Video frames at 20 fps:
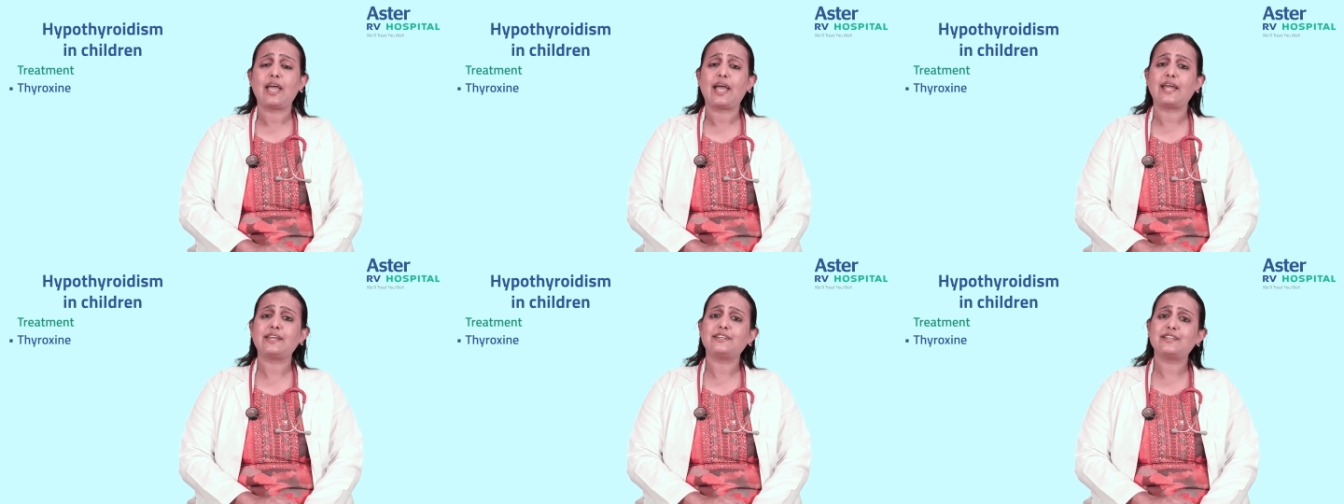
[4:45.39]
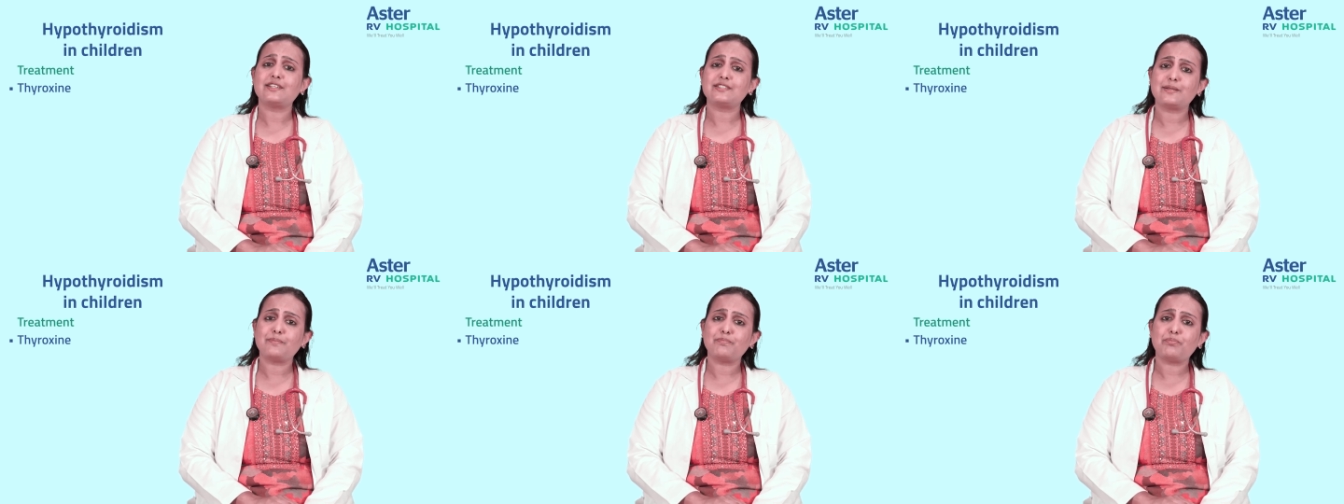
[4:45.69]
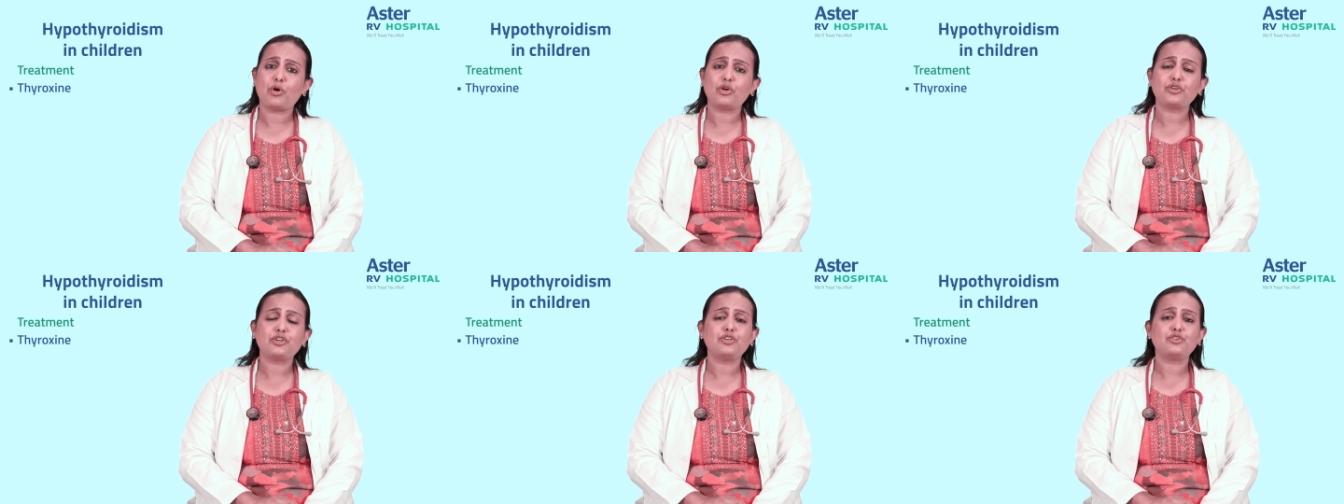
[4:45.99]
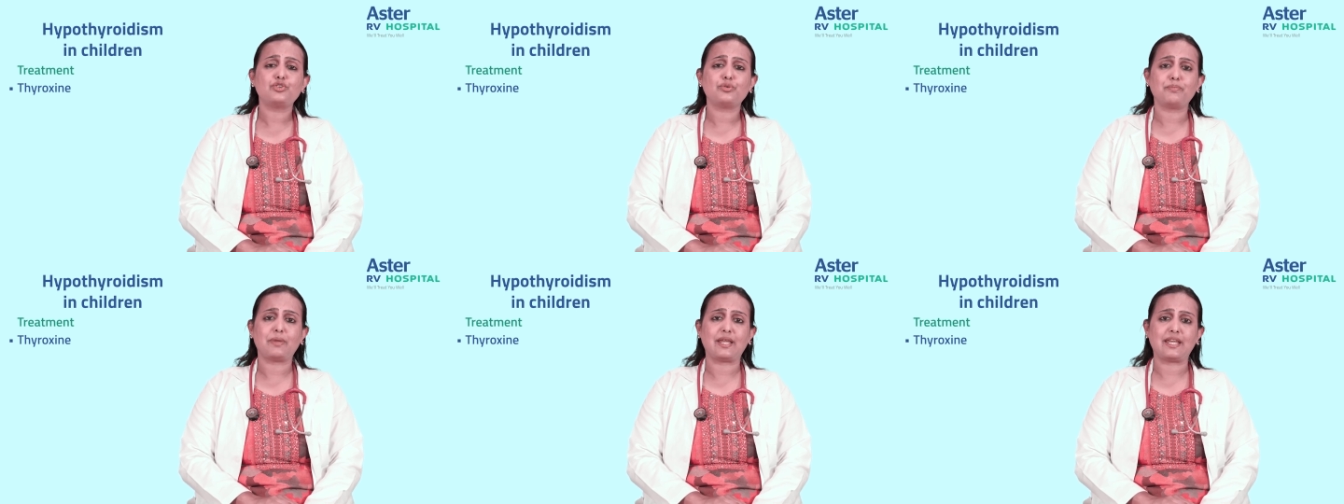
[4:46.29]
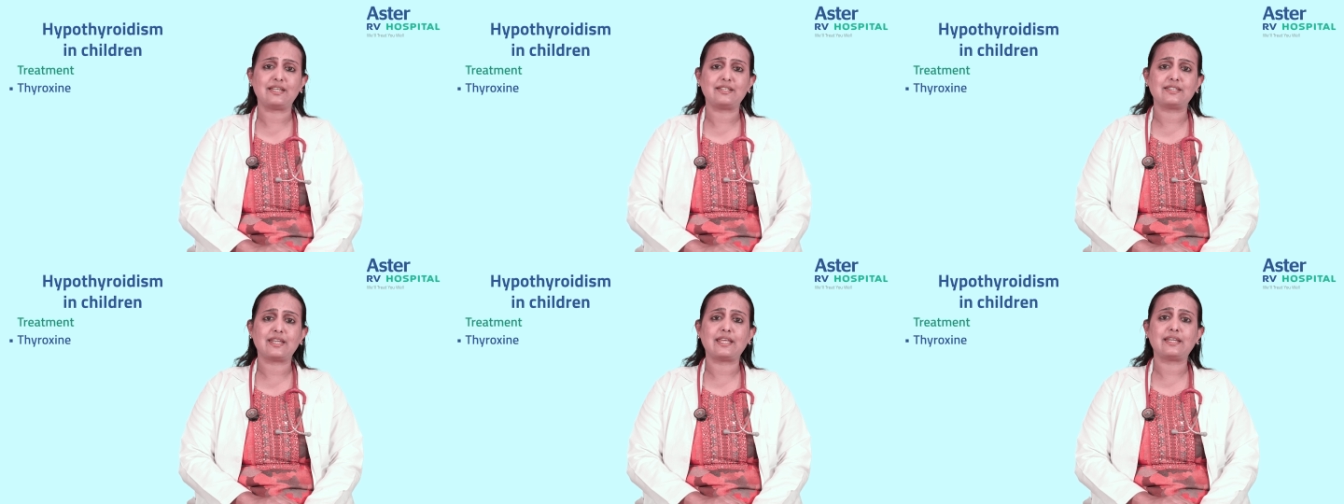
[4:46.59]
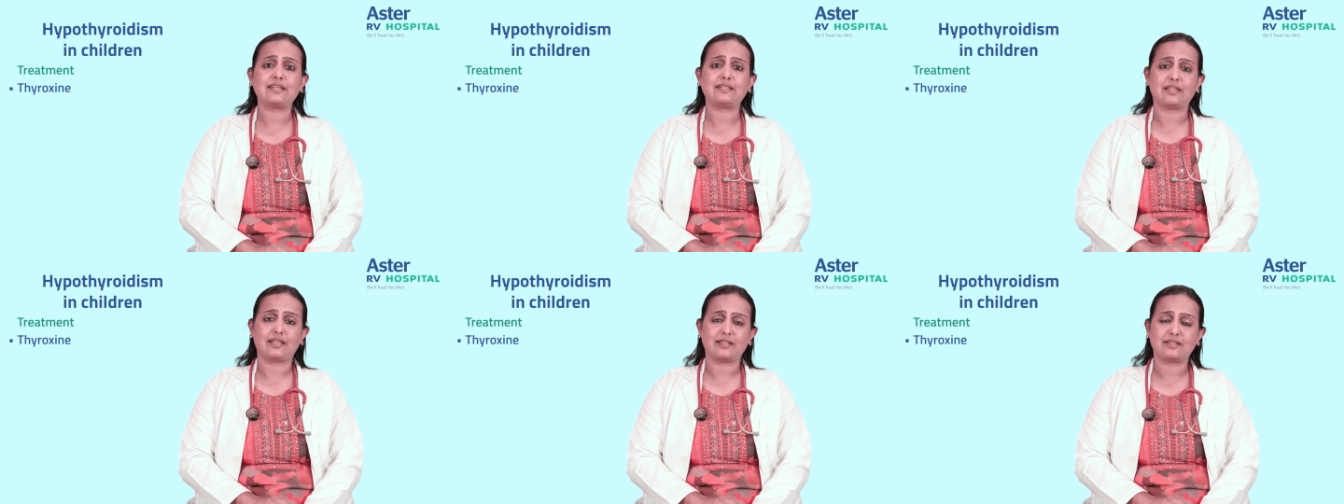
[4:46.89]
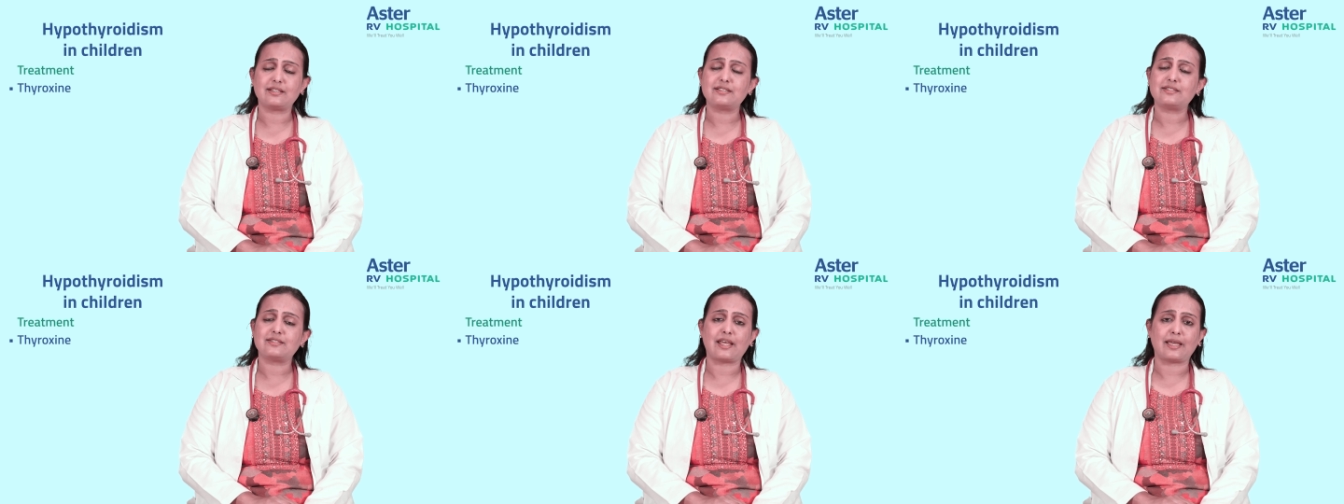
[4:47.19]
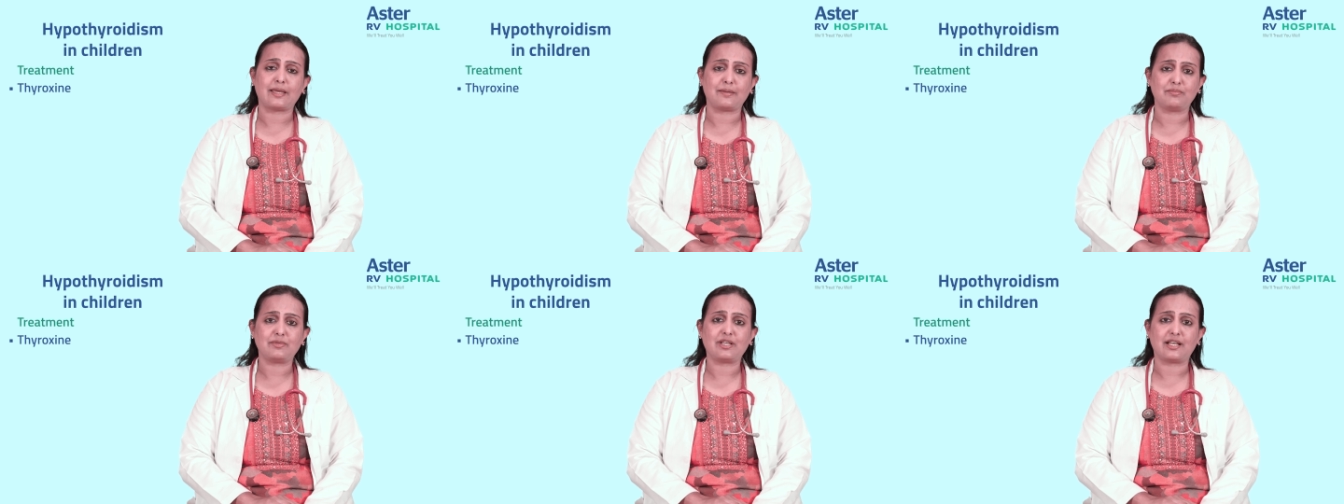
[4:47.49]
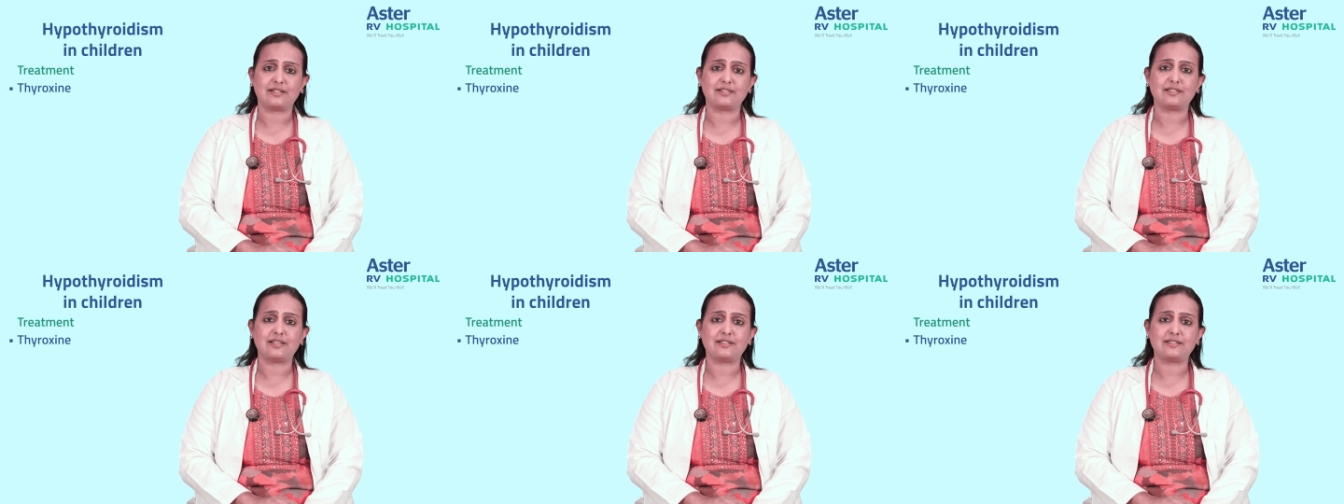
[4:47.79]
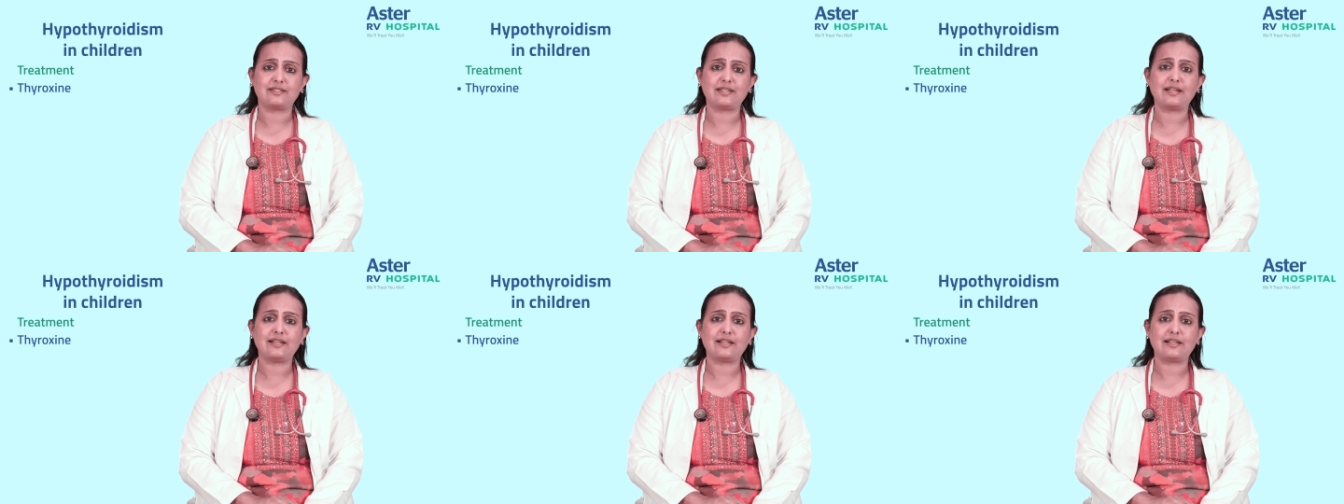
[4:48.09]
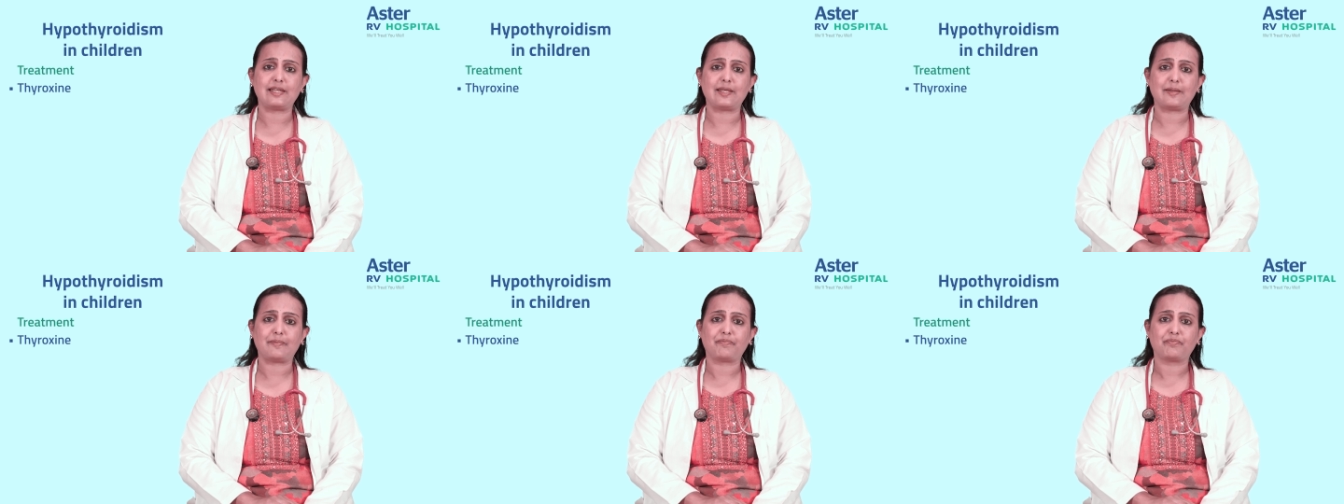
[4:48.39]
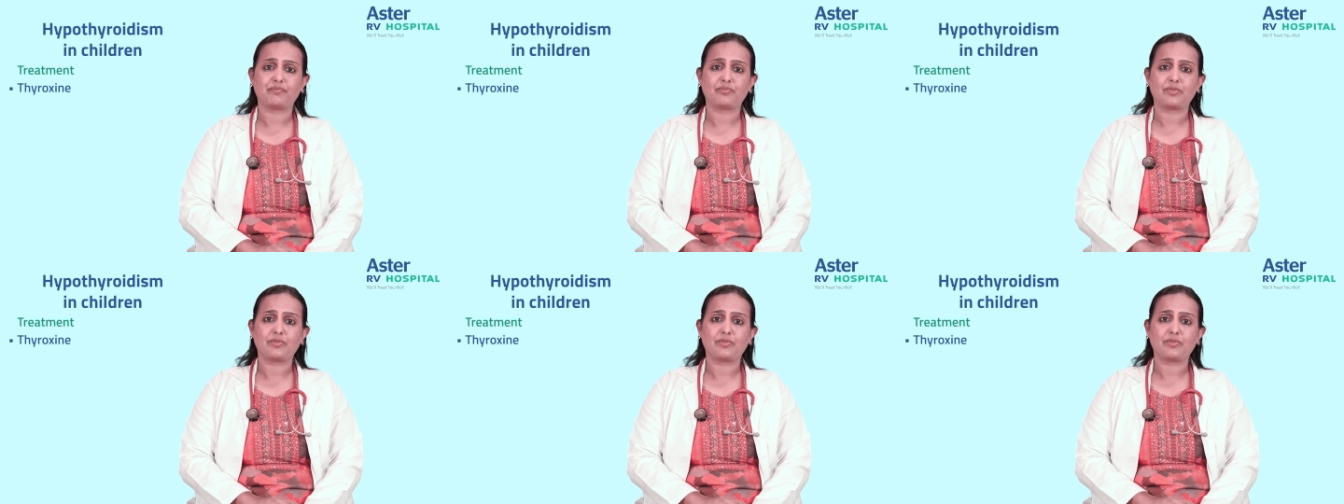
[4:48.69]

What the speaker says: and it is important to maintain this time consistently.